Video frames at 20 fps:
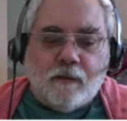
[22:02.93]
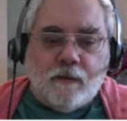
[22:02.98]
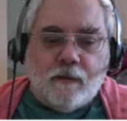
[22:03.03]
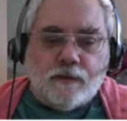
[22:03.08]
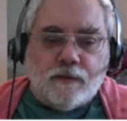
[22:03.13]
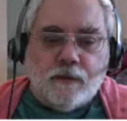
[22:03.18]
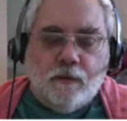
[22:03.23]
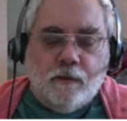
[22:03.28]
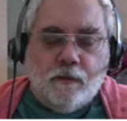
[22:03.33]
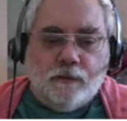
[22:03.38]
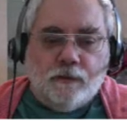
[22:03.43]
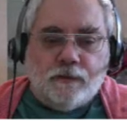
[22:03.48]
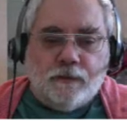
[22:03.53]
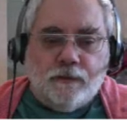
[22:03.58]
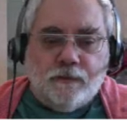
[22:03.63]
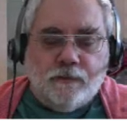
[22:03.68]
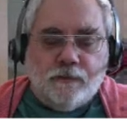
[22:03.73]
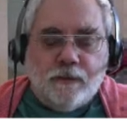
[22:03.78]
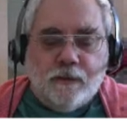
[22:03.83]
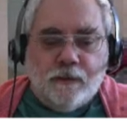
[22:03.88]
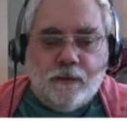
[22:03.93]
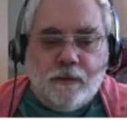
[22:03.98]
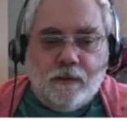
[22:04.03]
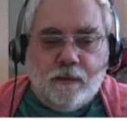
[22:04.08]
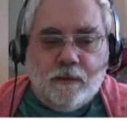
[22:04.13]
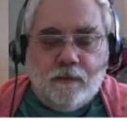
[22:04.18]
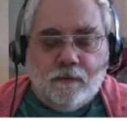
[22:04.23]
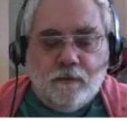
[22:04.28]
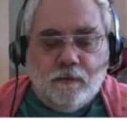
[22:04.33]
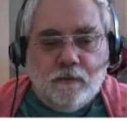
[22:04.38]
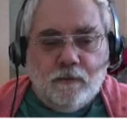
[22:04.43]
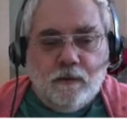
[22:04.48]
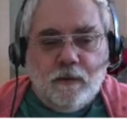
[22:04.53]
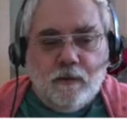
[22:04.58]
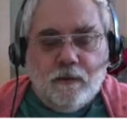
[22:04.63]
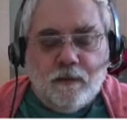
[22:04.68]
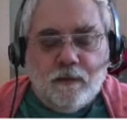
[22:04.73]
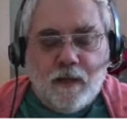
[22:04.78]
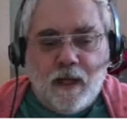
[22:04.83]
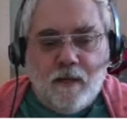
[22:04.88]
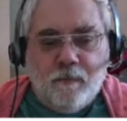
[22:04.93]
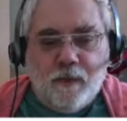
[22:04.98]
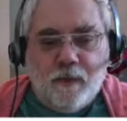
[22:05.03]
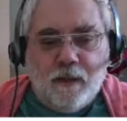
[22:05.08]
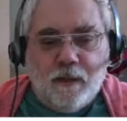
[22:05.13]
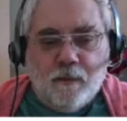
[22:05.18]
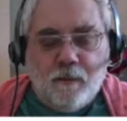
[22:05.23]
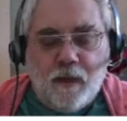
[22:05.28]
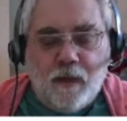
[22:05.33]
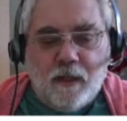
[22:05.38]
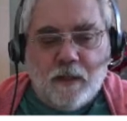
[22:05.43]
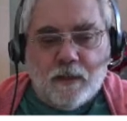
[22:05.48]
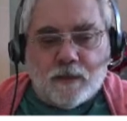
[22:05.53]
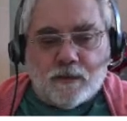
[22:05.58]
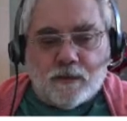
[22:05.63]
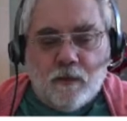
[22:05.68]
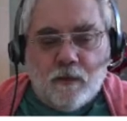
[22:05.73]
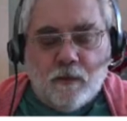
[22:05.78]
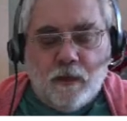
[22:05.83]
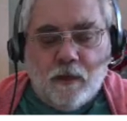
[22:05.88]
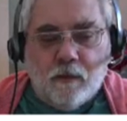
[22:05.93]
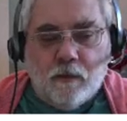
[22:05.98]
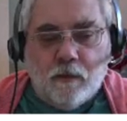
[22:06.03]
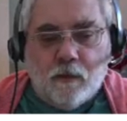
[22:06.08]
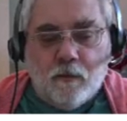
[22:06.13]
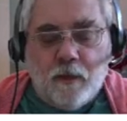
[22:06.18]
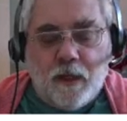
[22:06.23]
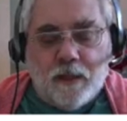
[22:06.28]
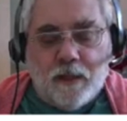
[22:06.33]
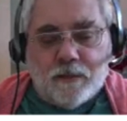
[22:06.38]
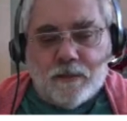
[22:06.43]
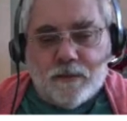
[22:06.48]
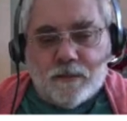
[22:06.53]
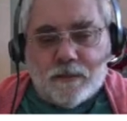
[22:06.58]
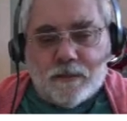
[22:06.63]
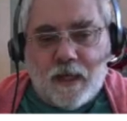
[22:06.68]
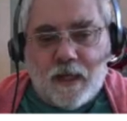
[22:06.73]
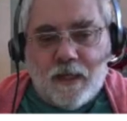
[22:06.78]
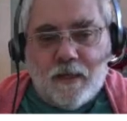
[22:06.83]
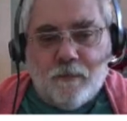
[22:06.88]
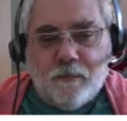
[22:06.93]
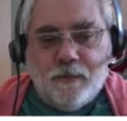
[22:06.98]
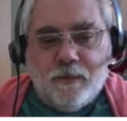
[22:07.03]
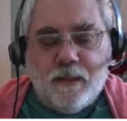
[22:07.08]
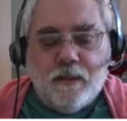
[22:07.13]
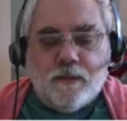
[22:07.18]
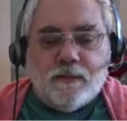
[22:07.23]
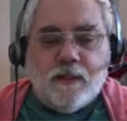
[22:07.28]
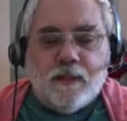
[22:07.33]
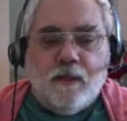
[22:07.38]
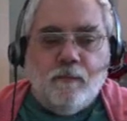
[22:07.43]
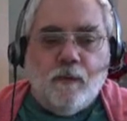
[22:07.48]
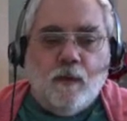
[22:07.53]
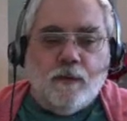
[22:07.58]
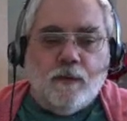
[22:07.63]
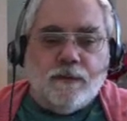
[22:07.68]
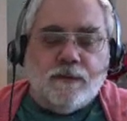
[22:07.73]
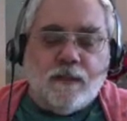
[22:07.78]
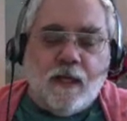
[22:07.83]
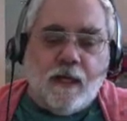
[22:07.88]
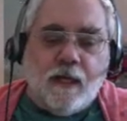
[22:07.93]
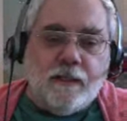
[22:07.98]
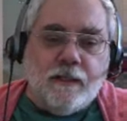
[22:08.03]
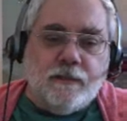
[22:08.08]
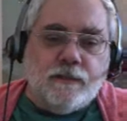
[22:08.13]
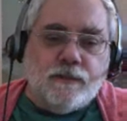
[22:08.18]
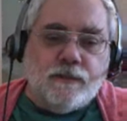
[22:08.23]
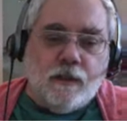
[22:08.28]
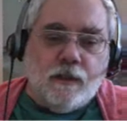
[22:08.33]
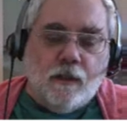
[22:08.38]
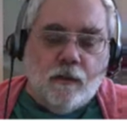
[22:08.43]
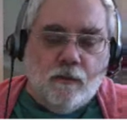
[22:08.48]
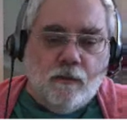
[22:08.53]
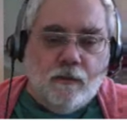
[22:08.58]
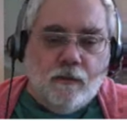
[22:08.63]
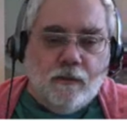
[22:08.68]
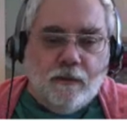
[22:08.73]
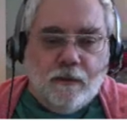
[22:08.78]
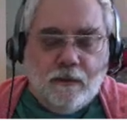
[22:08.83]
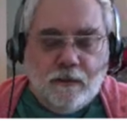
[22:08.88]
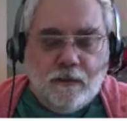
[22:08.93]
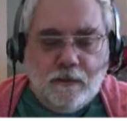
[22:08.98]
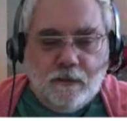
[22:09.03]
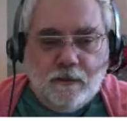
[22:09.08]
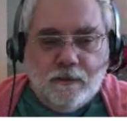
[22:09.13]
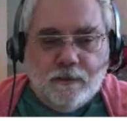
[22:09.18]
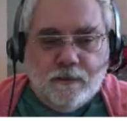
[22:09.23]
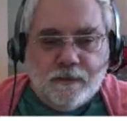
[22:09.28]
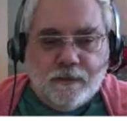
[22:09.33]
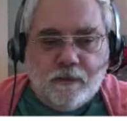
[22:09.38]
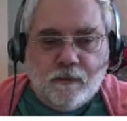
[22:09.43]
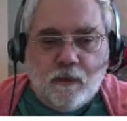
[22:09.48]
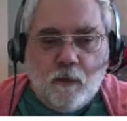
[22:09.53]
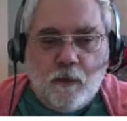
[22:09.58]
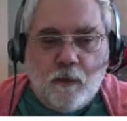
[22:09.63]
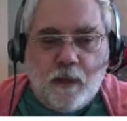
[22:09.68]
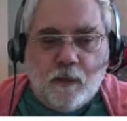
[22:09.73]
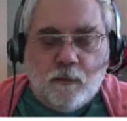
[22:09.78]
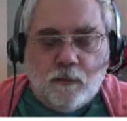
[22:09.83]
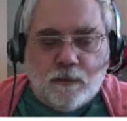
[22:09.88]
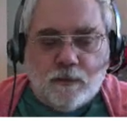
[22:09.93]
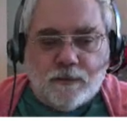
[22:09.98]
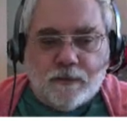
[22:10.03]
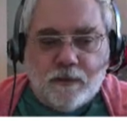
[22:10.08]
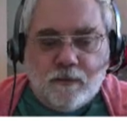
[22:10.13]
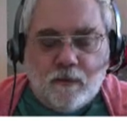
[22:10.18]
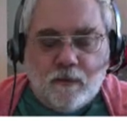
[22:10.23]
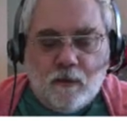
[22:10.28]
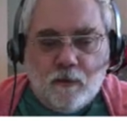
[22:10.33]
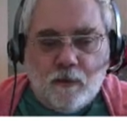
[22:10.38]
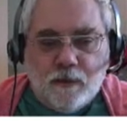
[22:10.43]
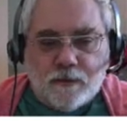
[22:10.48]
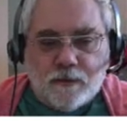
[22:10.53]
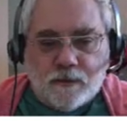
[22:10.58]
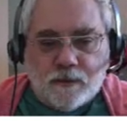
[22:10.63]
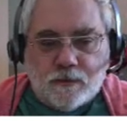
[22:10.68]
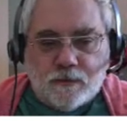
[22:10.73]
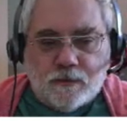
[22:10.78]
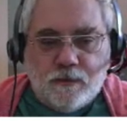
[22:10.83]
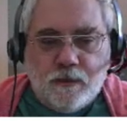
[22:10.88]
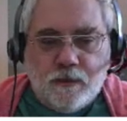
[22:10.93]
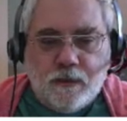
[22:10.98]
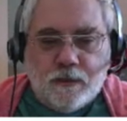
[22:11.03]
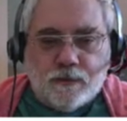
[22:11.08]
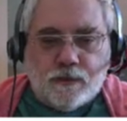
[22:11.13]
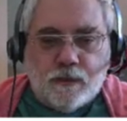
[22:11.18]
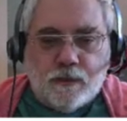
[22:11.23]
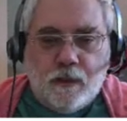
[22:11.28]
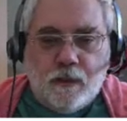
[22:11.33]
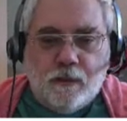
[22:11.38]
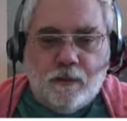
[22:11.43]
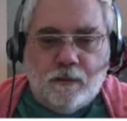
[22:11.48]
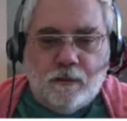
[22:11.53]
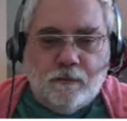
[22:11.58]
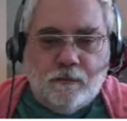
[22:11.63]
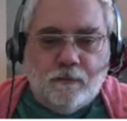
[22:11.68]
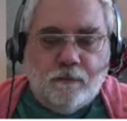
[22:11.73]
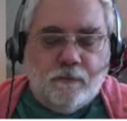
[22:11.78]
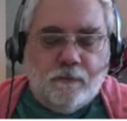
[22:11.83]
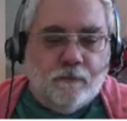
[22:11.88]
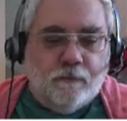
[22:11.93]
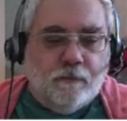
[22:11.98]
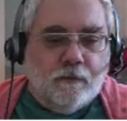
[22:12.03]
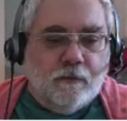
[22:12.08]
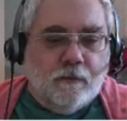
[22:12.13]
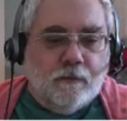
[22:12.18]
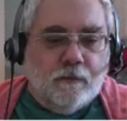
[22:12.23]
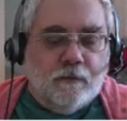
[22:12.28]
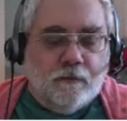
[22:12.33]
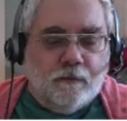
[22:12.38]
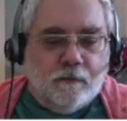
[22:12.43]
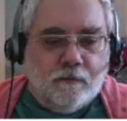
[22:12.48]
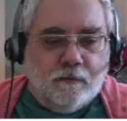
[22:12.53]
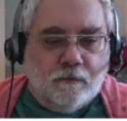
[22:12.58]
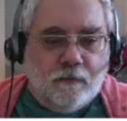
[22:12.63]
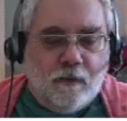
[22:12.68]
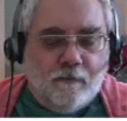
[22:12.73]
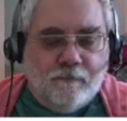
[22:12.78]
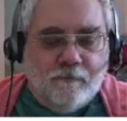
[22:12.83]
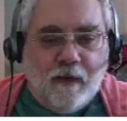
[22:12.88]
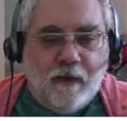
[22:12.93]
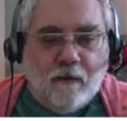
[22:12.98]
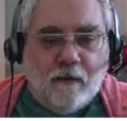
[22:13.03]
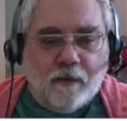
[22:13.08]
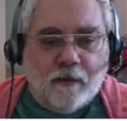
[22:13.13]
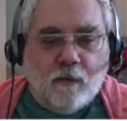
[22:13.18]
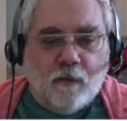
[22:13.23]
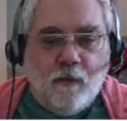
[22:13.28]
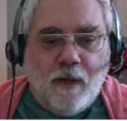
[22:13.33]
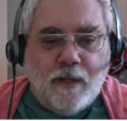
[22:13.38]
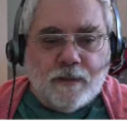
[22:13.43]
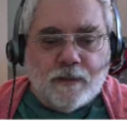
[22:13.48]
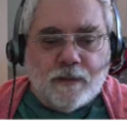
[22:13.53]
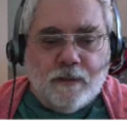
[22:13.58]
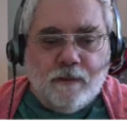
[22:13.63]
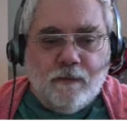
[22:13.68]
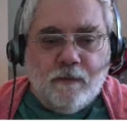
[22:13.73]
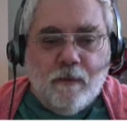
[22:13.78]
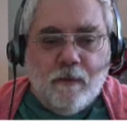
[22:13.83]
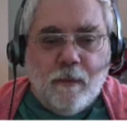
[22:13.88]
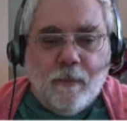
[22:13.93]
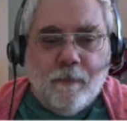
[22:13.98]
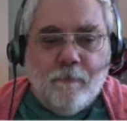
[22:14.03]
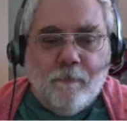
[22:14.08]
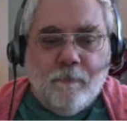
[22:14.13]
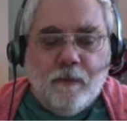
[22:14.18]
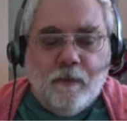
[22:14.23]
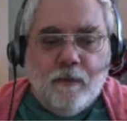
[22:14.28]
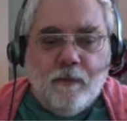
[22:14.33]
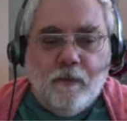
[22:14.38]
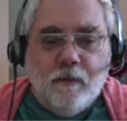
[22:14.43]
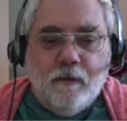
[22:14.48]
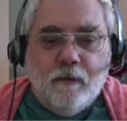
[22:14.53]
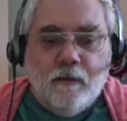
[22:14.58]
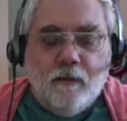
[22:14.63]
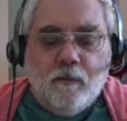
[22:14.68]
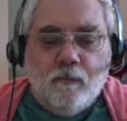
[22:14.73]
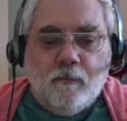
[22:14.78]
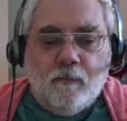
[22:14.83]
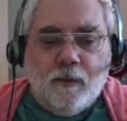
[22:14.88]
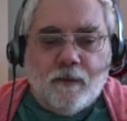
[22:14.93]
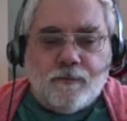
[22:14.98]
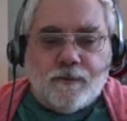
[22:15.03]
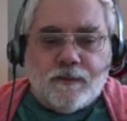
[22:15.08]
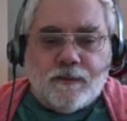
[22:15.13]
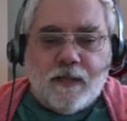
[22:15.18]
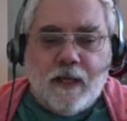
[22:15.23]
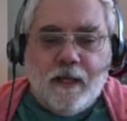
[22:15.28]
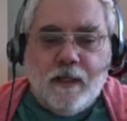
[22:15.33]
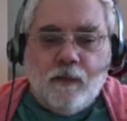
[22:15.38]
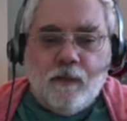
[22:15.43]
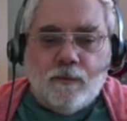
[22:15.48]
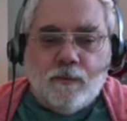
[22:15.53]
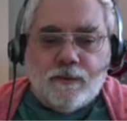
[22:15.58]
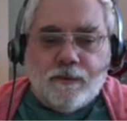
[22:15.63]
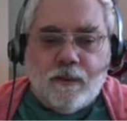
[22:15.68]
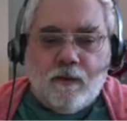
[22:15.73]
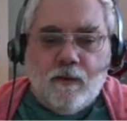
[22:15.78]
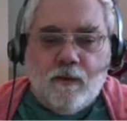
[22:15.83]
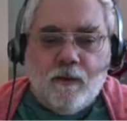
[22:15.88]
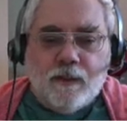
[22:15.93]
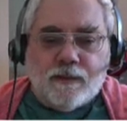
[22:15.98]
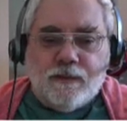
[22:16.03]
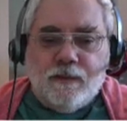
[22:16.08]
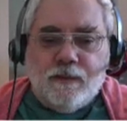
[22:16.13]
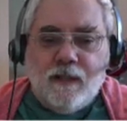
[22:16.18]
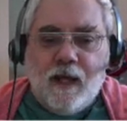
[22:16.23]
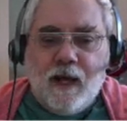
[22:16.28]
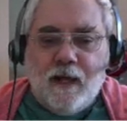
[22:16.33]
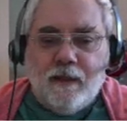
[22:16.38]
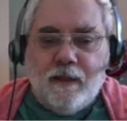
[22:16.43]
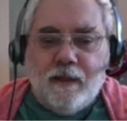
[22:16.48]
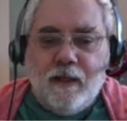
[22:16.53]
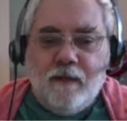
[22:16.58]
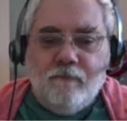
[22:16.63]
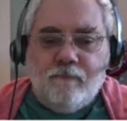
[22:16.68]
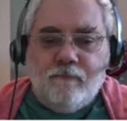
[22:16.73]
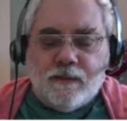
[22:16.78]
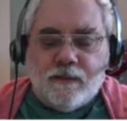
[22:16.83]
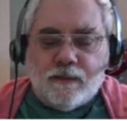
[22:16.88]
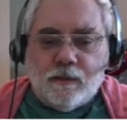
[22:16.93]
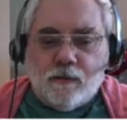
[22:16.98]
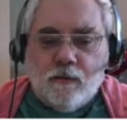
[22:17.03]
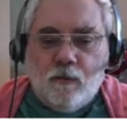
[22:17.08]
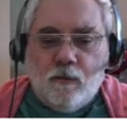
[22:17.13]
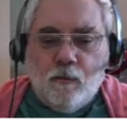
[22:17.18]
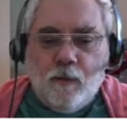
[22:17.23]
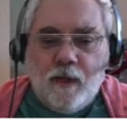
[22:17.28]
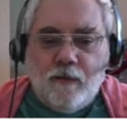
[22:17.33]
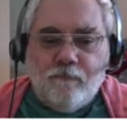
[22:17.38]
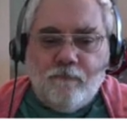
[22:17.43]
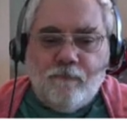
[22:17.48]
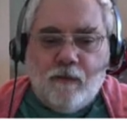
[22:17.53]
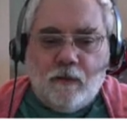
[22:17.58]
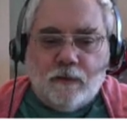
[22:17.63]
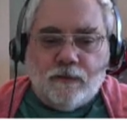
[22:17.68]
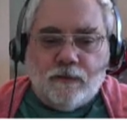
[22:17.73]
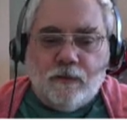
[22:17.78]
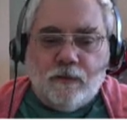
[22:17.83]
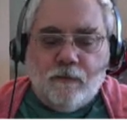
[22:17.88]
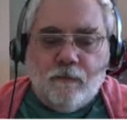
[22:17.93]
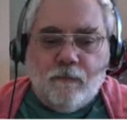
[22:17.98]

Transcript: solution to the time-independent Schrodinger equation. Psi appears on both sides, so 0 equals 0 is a valid equation. But psi equals 0 is not a physical wave function.